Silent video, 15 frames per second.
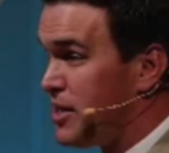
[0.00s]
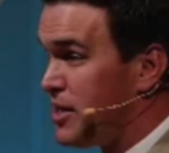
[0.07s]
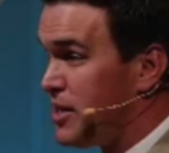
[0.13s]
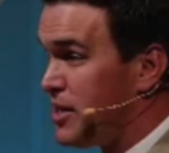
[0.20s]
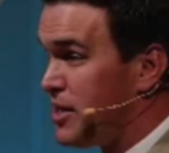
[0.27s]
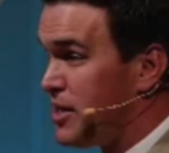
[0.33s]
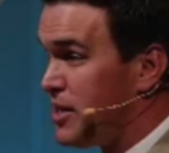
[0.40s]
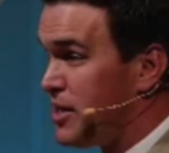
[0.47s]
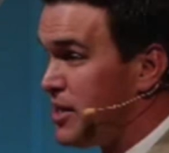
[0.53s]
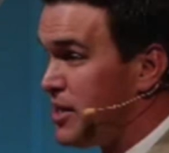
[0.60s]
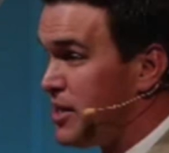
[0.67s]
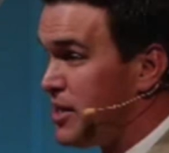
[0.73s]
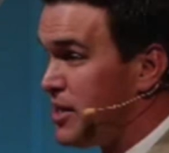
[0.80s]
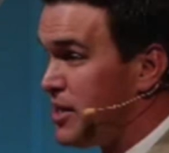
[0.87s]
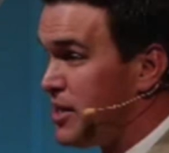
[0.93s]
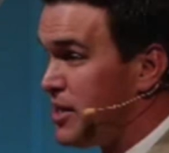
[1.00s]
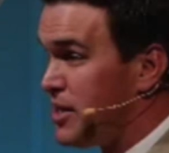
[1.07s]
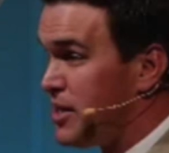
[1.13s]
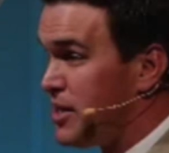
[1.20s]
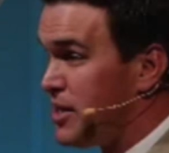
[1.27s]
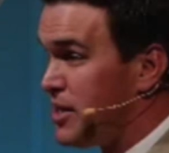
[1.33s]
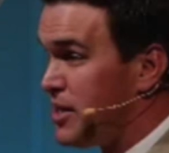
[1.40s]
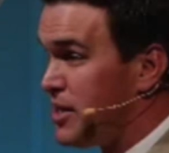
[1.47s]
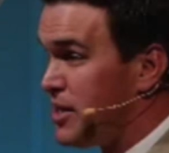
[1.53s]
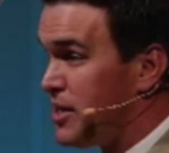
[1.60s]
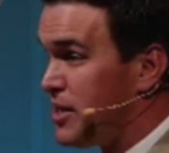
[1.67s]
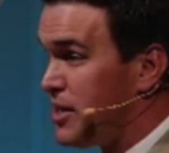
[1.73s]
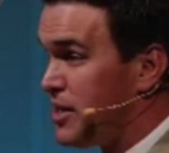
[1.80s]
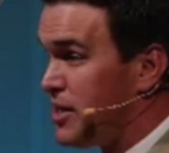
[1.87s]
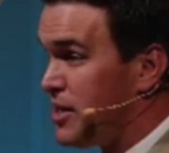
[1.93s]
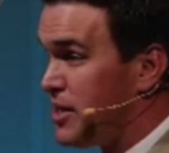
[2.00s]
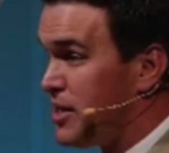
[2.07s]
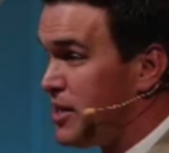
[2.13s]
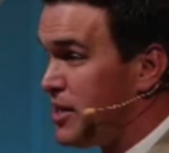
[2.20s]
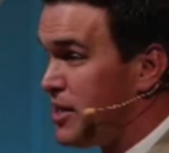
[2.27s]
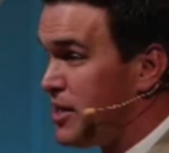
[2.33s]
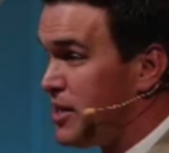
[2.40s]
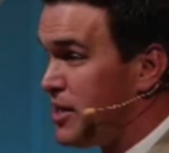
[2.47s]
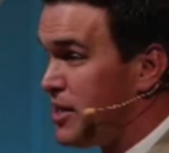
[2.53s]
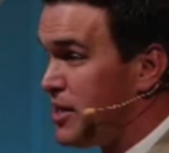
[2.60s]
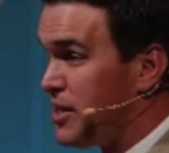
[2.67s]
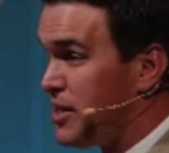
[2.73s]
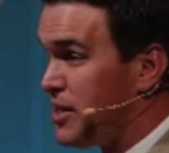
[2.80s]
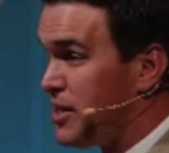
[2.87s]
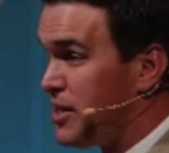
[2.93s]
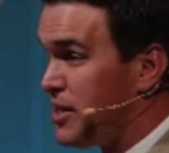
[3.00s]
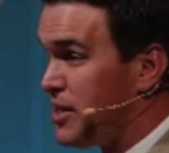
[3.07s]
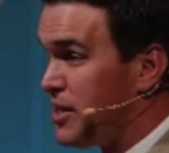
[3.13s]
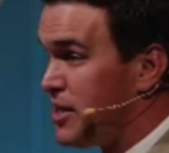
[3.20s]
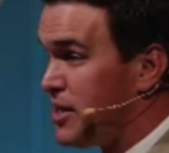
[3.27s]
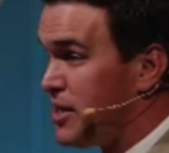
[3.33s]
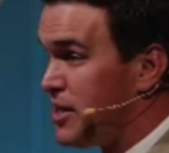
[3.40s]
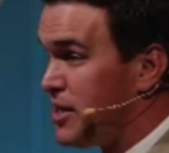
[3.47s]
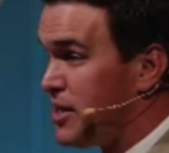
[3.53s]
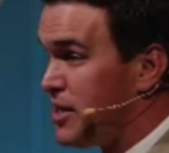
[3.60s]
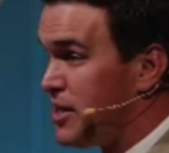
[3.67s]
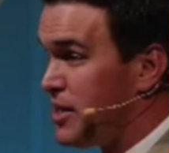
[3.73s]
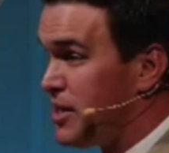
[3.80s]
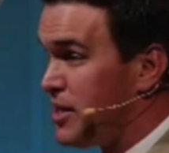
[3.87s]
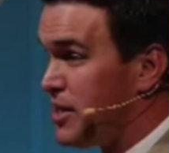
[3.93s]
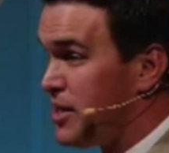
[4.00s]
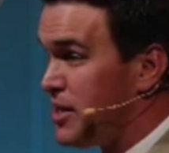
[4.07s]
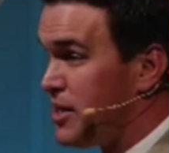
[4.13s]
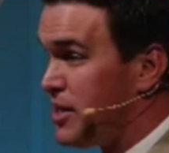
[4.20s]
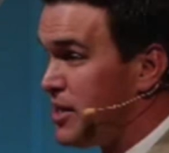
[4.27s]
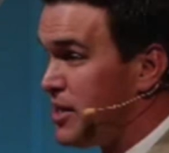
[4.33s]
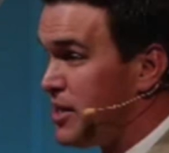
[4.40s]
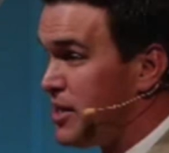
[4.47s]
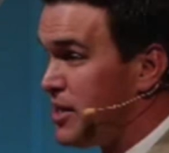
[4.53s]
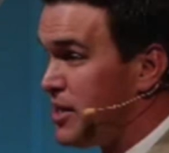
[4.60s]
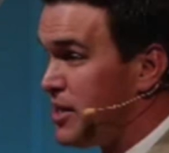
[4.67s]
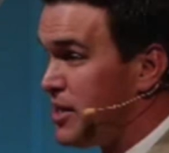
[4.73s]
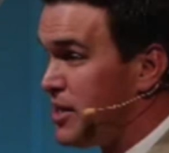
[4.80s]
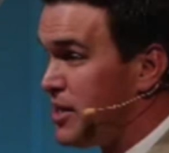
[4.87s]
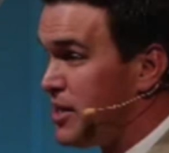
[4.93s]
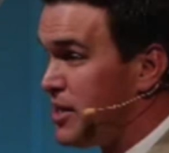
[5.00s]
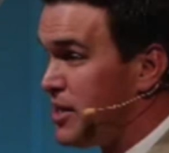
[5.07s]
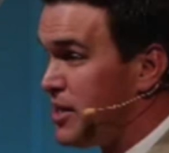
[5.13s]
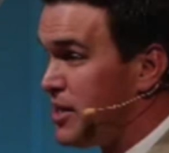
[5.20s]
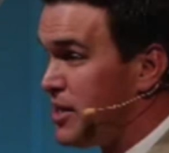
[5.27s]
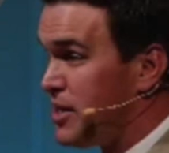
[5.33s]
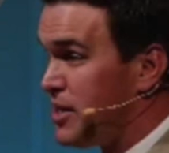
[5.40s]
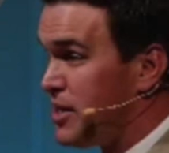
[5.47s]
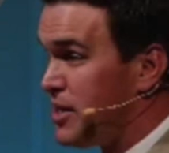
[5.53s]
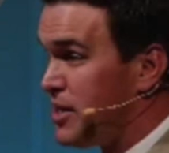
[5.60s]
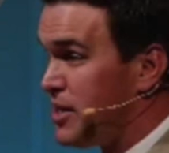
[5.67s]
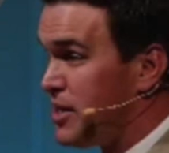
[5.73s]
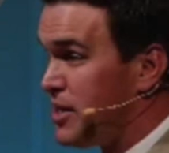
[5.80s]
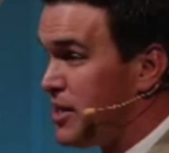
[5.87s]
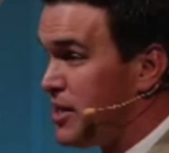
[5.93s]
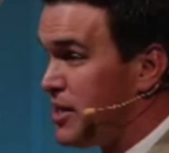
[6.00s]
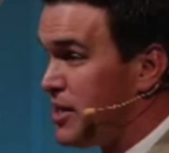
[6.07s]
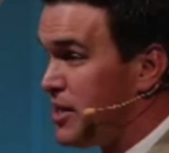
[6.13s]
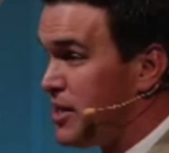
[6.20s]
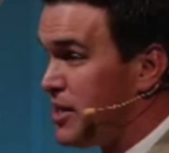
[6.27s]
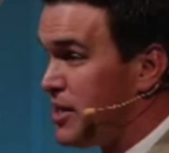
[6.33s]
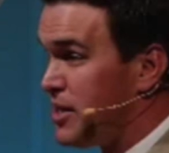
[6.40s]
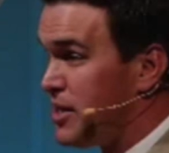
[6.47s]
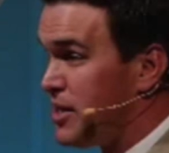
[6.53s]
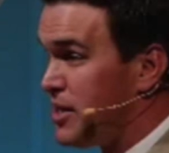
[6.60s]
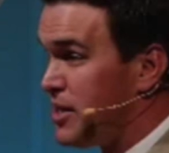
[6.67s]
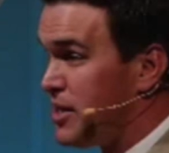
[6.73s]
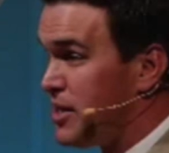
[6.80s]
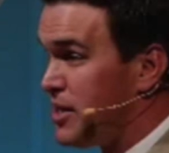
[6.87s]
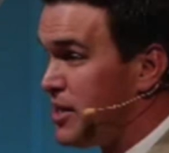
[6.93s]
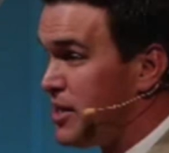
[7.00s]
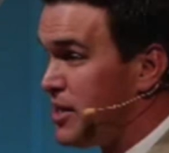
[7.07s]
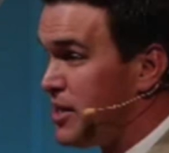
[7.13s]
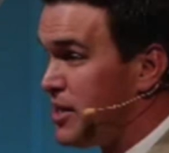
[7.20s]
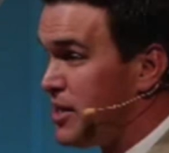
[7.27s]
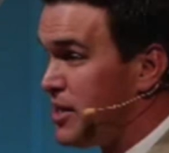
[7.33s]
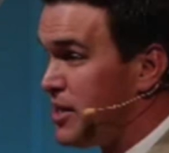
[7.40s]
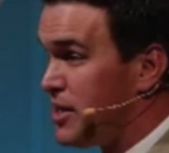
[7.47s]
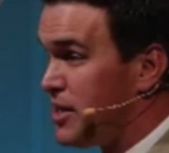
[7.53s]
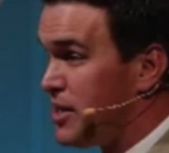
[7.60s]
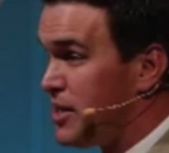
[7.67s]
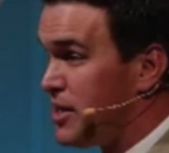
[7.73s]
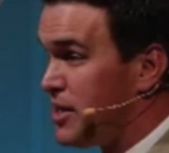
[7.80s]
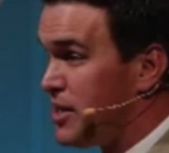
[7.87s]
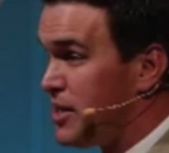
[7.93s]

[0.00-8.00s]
[no speech]